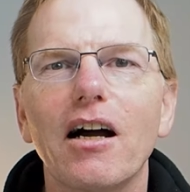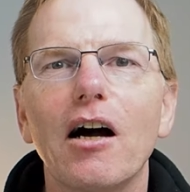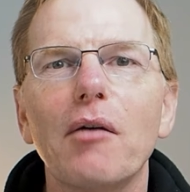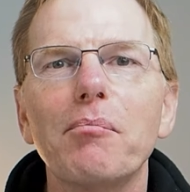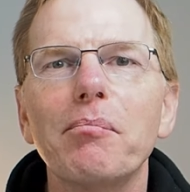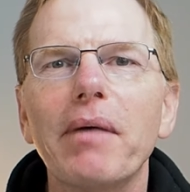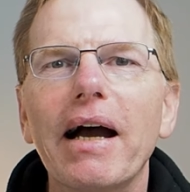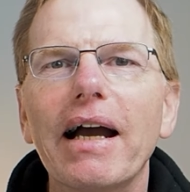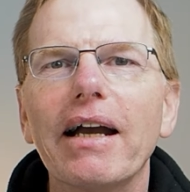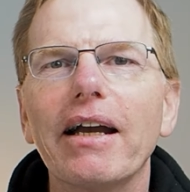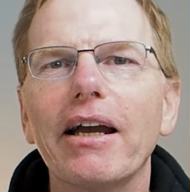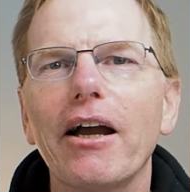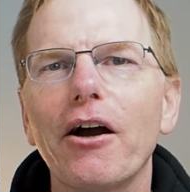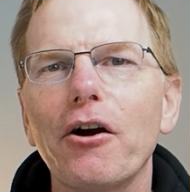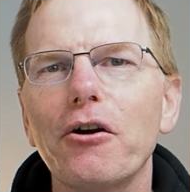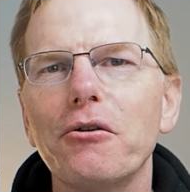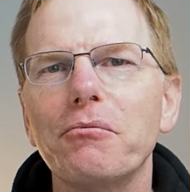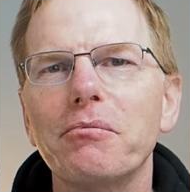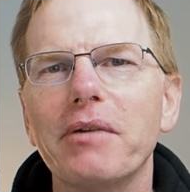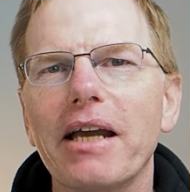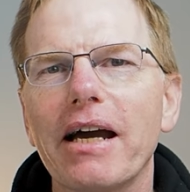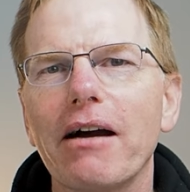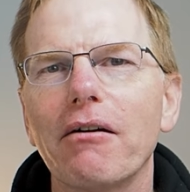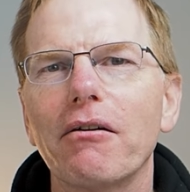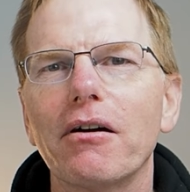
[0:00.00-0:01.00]
I'm back
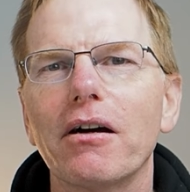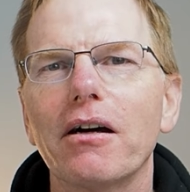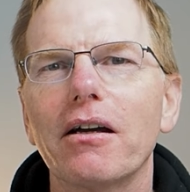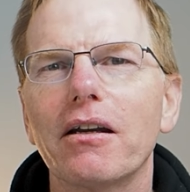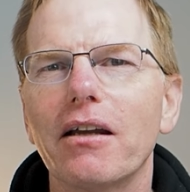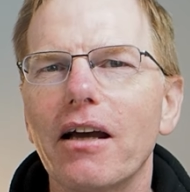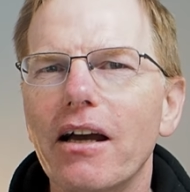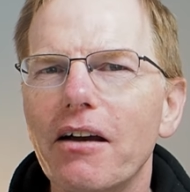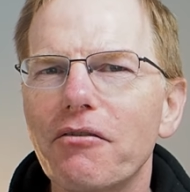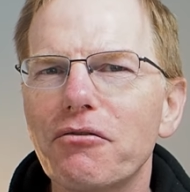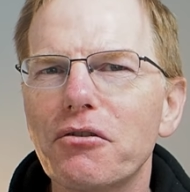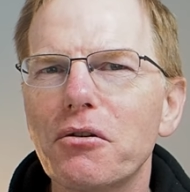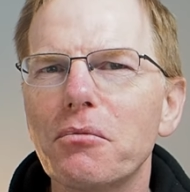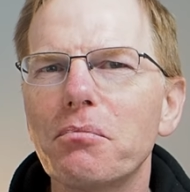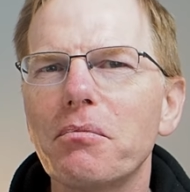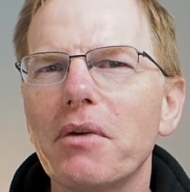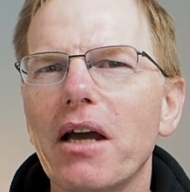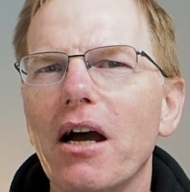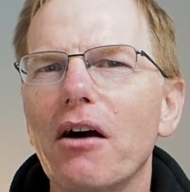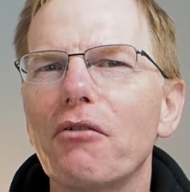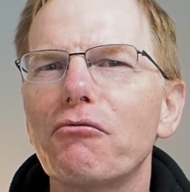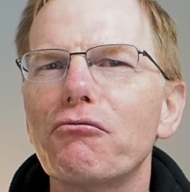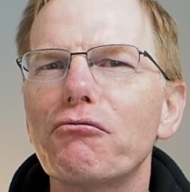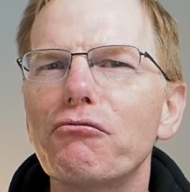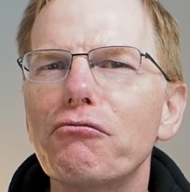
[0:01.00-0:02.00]
home now, and I have to
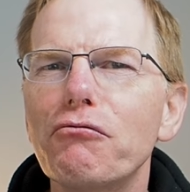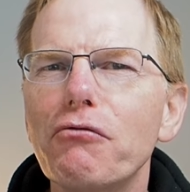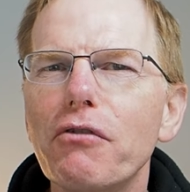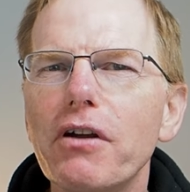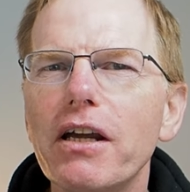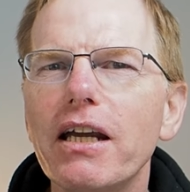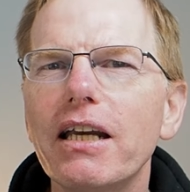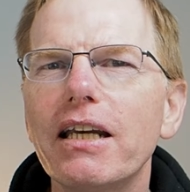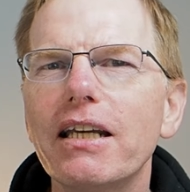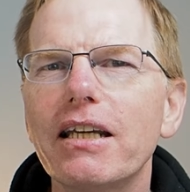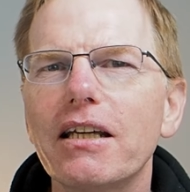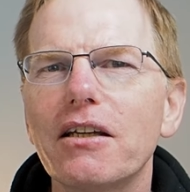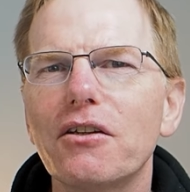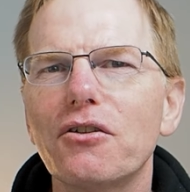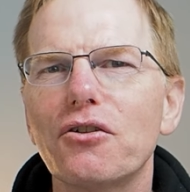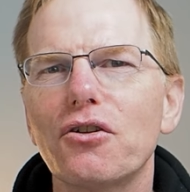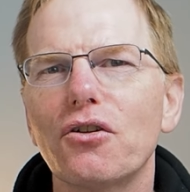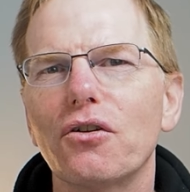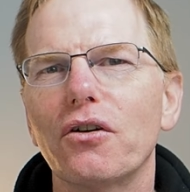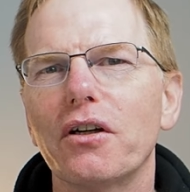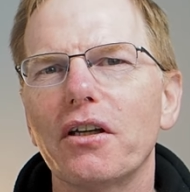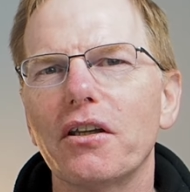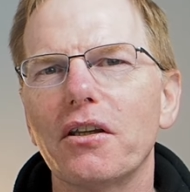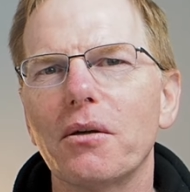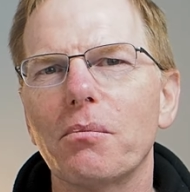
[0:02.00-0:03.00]
admit I really
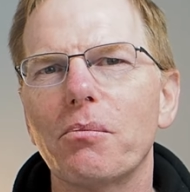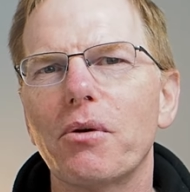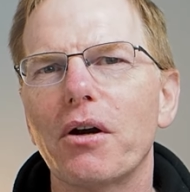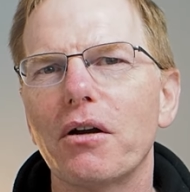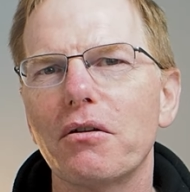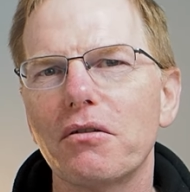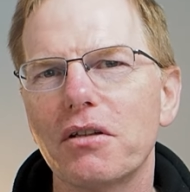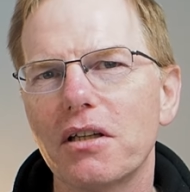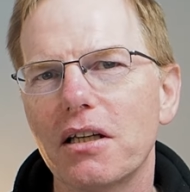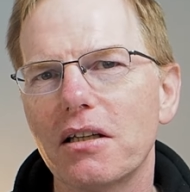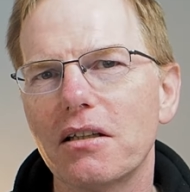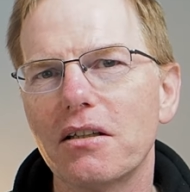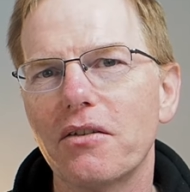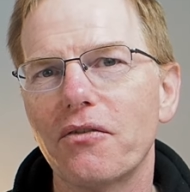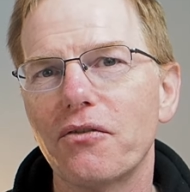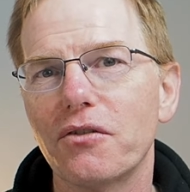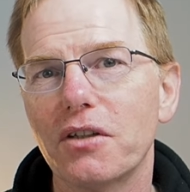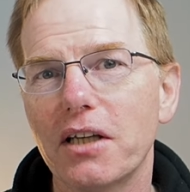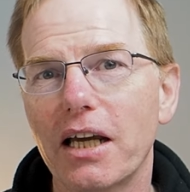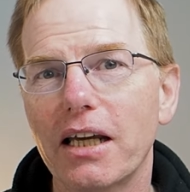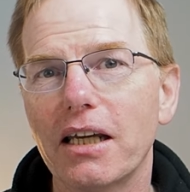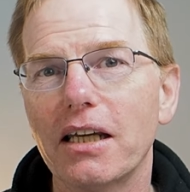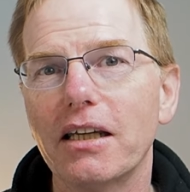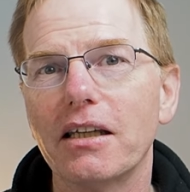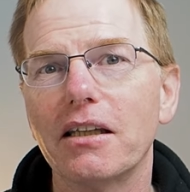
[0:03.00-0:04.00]
enjoyed the process of
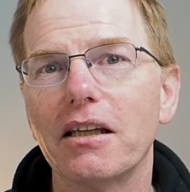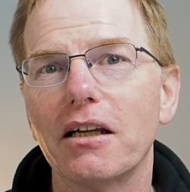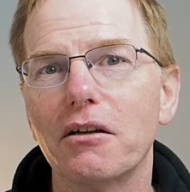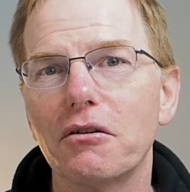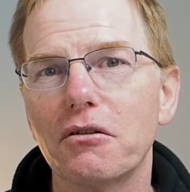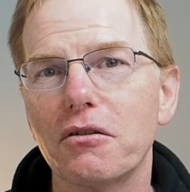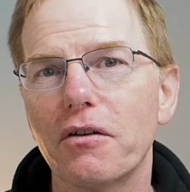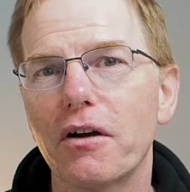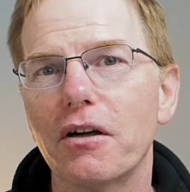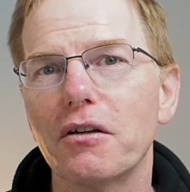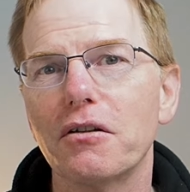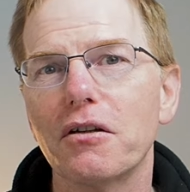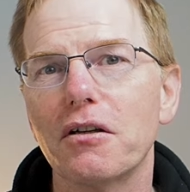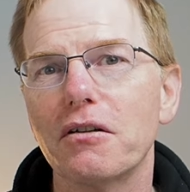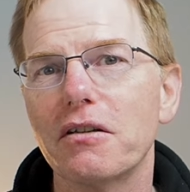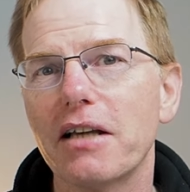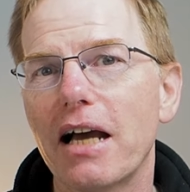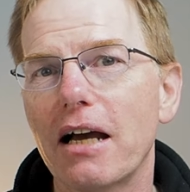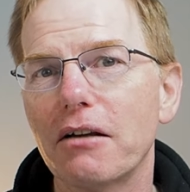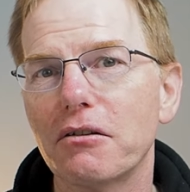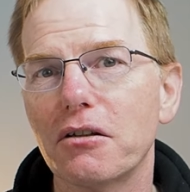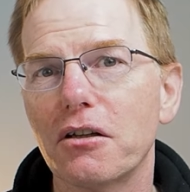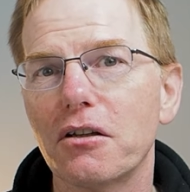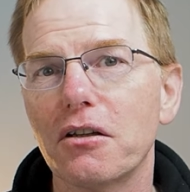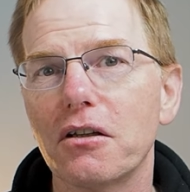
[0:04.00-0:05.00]
taking those photos
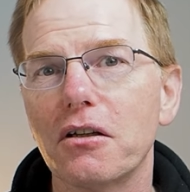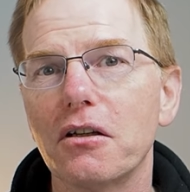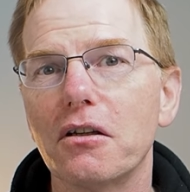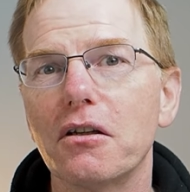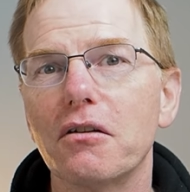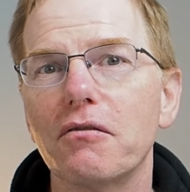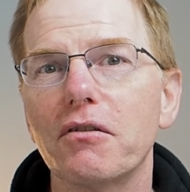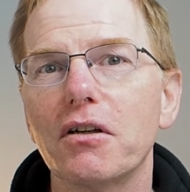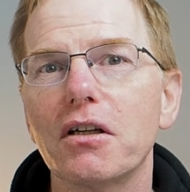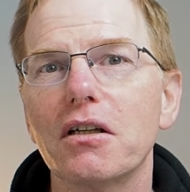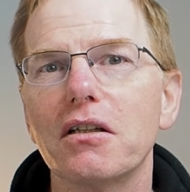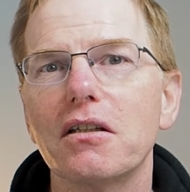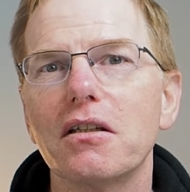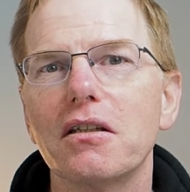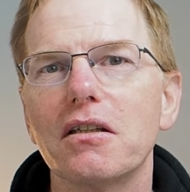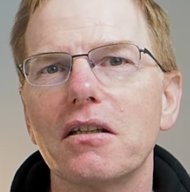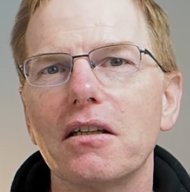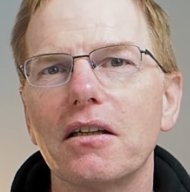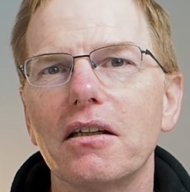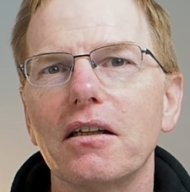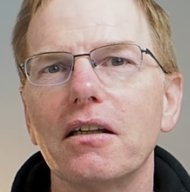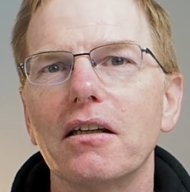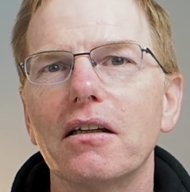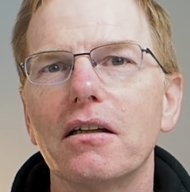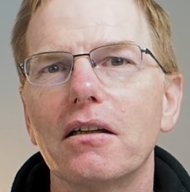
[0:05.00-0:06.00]
out at the
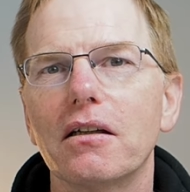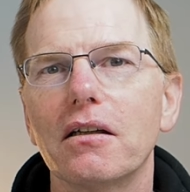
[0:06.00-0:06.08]
university.